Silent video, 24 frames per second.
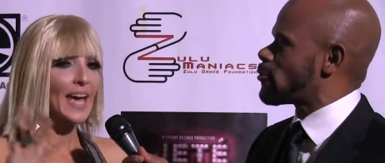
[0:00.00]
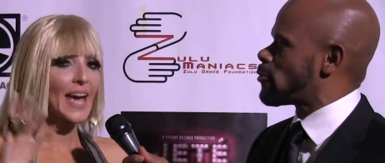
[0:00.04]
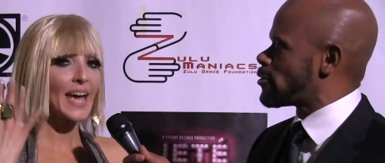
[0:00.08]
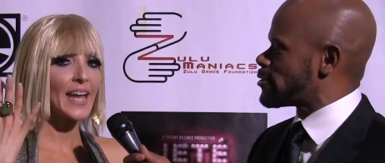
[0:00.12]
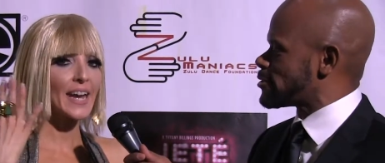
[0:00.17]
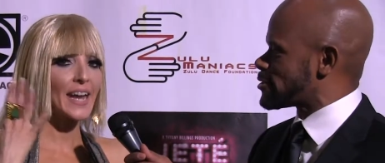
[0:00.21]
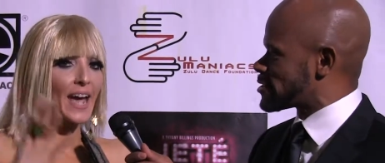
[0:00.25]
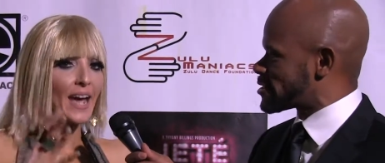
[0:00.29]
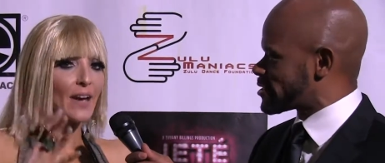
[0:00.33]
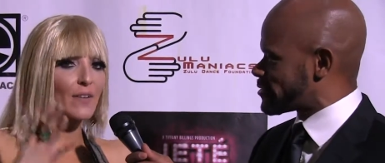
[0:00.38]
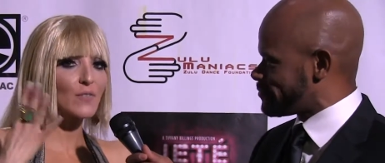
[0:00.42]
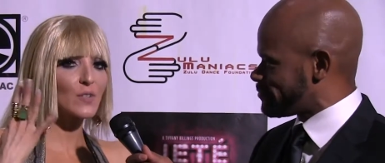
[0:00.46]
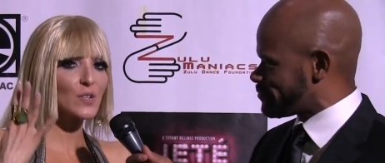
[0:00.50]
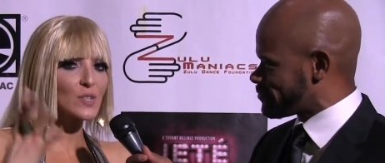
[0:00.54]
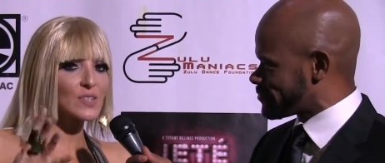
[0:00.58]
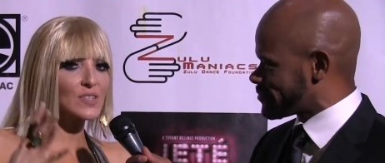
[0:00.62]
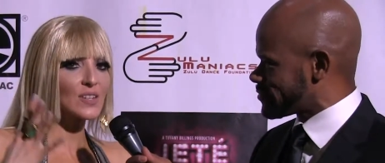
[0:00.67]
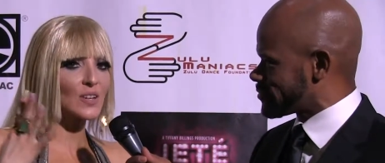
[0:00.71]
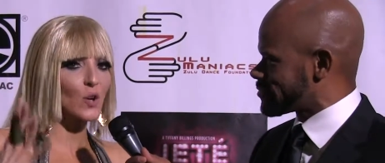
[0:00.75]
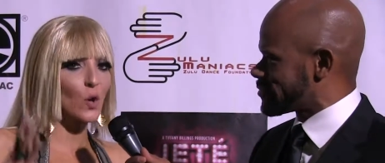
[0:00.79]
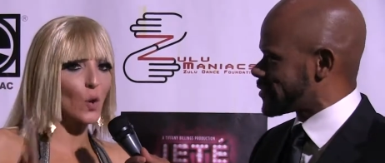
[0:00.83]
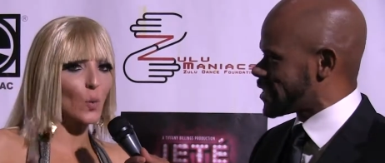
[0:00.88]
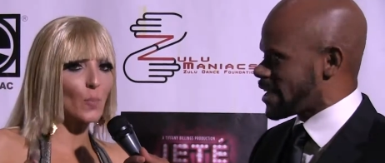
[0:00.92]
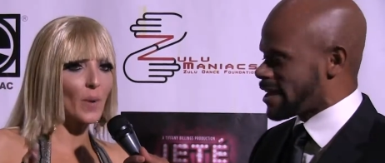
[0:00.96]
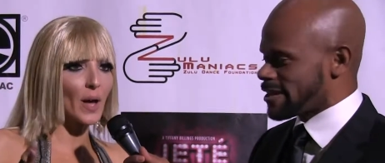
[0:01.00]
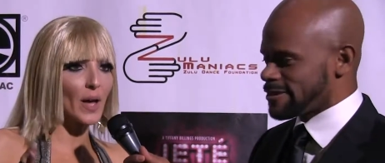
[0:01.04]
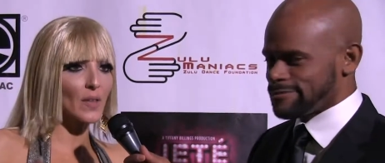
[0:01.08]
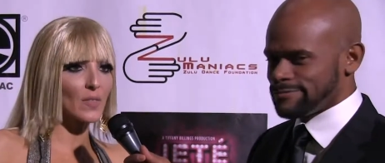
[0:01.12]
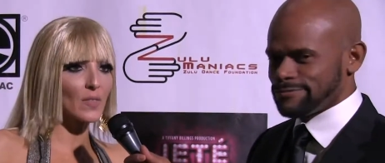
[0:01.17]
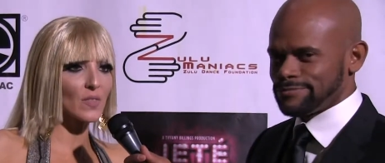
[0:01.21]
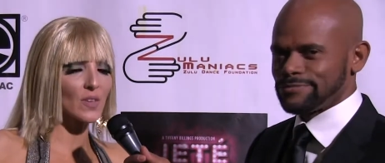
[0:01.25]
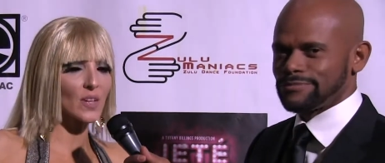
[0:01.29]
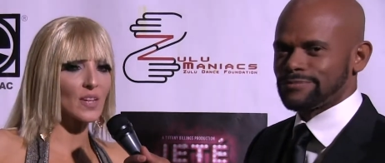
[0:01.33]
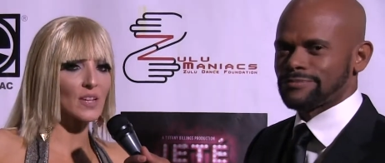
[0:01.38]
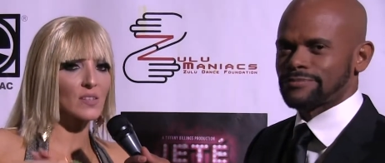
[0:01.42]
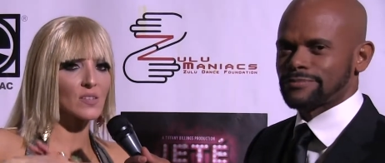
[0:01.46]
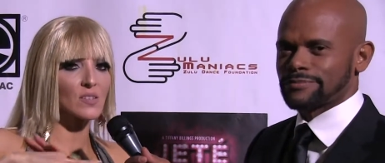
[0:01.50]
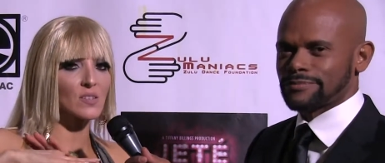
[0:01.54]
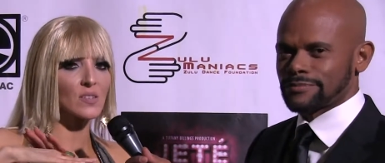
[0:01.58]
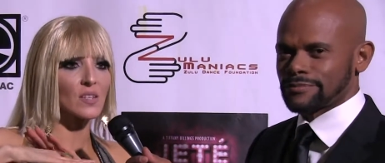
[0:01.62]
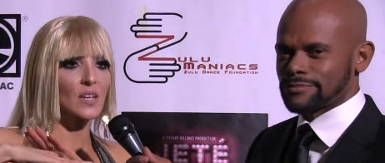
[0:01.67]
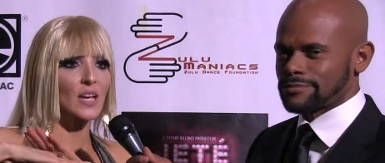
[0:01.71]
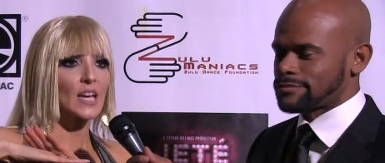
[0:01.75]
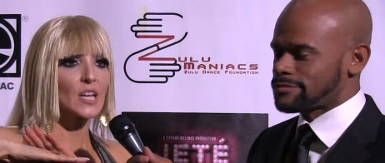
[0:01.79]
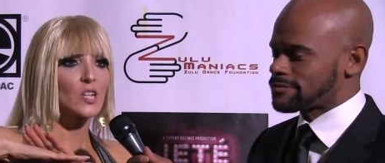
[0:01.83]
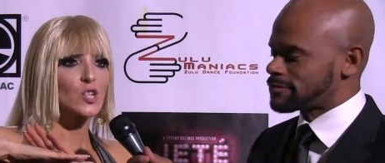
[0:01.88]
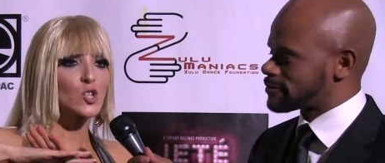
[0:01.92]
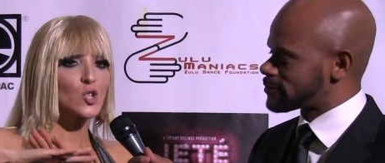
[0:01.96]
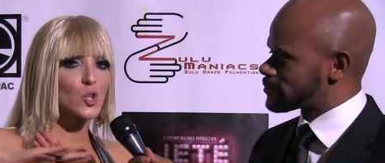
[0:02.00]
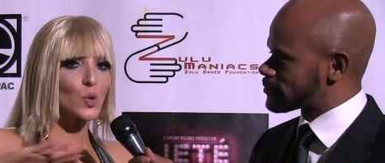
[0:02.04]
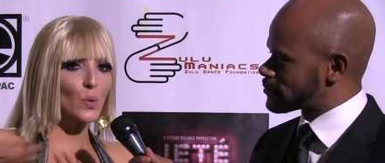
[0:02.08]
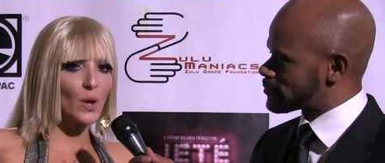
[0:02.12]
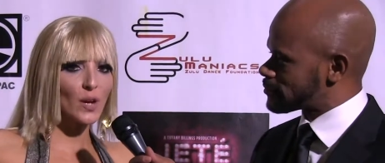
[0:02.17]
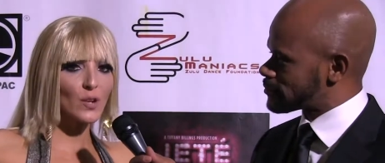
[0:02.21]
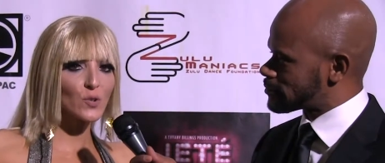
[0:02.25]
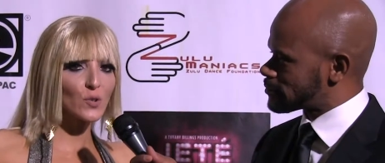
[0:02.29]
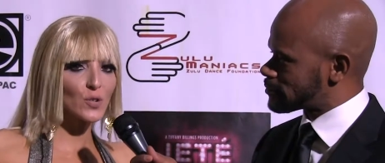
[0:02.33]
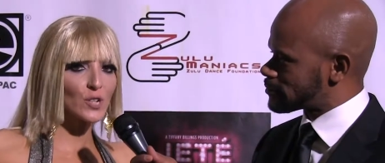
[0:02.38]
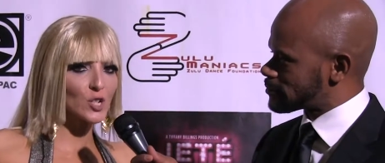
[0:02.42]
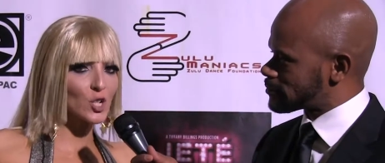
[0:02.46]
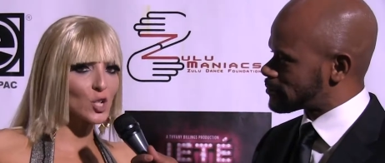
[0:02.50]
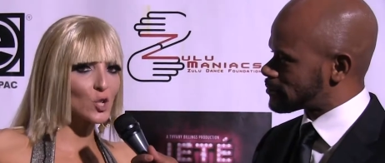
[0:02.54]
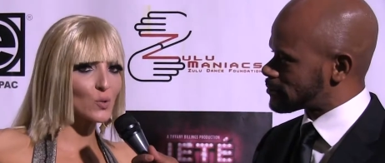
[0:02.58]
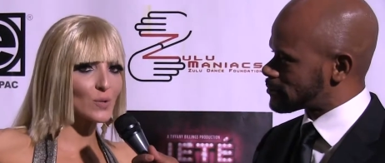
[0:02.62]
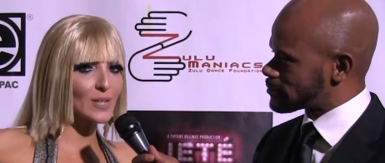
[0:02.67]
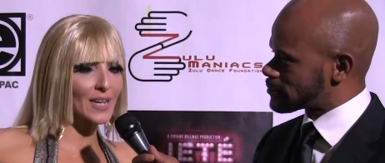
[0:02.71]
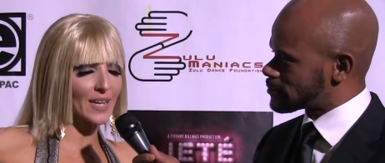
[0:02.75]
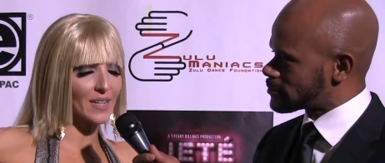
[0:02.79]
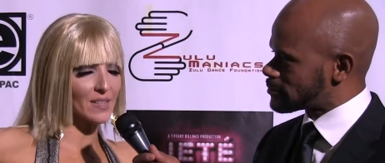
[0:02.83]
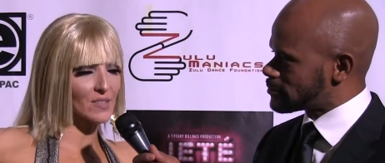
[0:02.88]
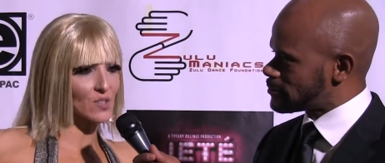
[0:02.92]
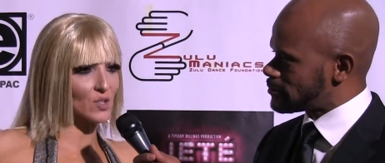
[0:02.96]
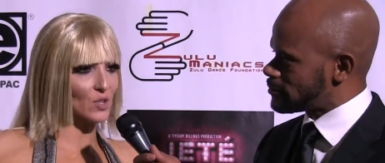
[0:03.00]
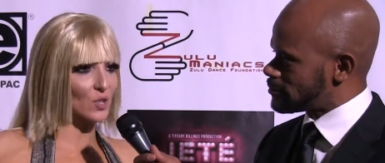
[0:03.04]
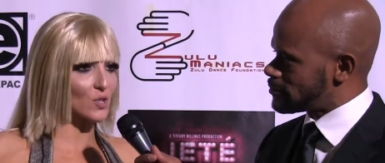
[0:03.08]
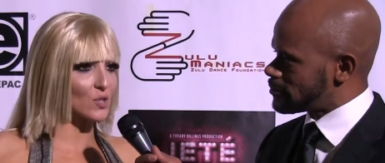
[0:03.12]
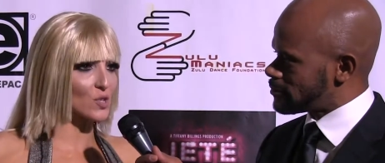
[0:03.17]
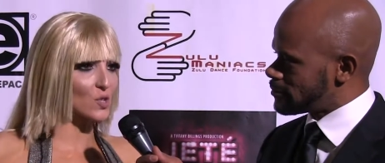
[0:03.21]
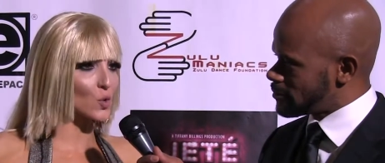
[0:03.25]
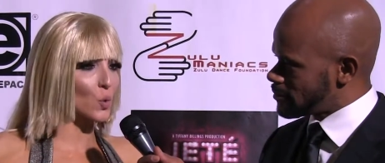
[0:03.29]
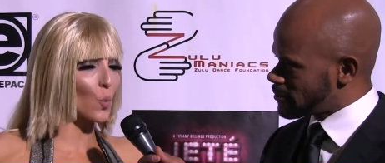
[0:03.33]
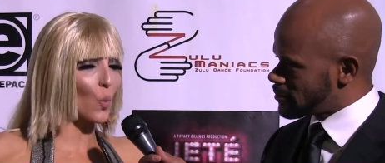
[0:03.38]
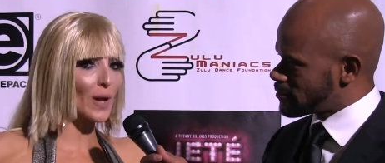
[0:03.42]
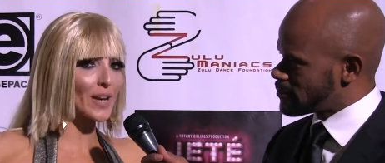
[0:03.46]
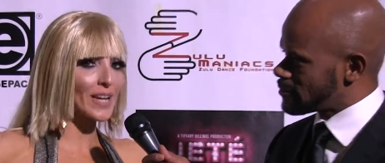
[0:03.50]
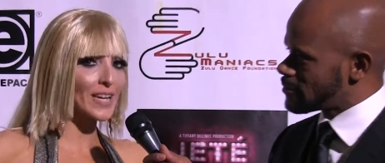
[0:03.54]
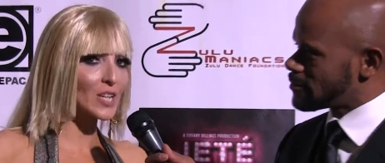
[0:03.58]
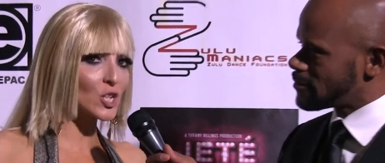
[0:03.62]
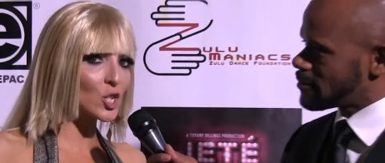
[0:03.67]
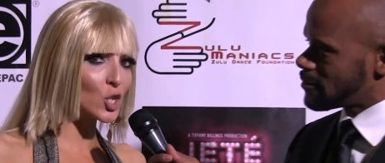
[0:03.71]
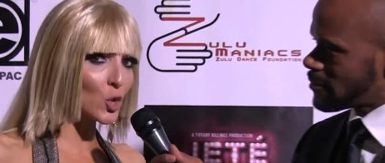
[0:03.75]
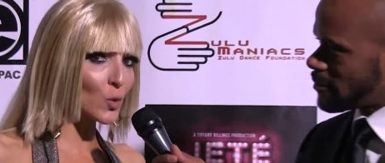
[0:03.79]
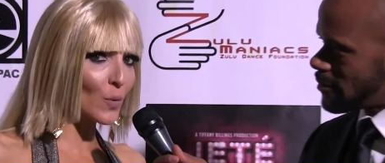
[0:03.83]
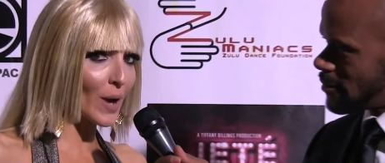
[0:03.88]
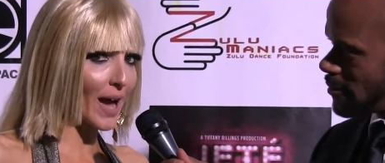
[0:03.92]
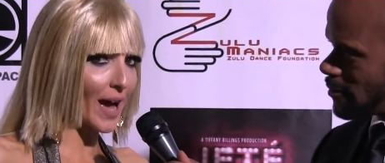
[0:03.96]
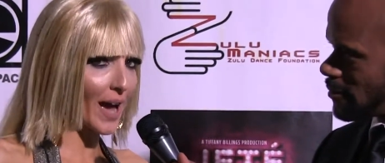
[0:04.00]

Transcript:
Speaker 1: And every single month, it's two hundred new dancers, twenty new